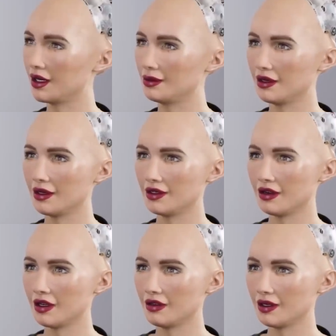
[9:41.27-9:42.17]
allowing
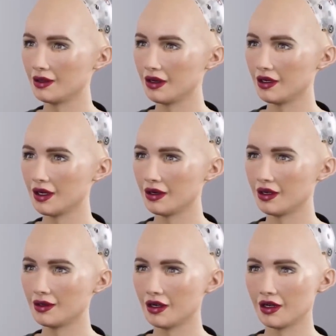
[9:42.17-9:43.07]
for easy
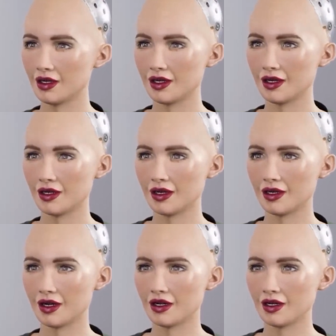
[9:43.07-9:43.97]
conversation
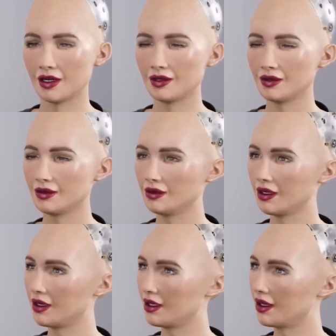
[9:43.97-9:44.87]
analysis using
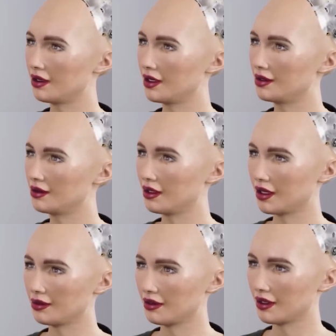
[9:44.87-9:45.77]
blockchain technology.